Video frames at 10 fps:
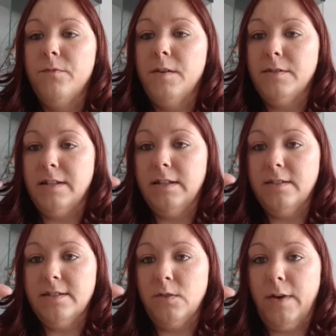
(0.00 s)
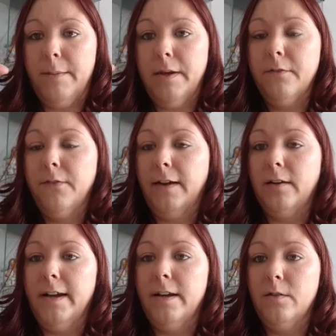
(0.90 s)
it was a little ceramic
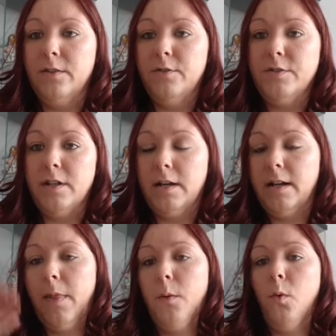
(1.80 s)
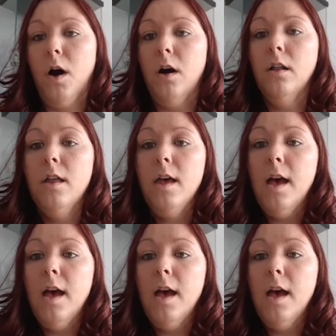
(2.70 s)
fairy, and you stuck it on the wall.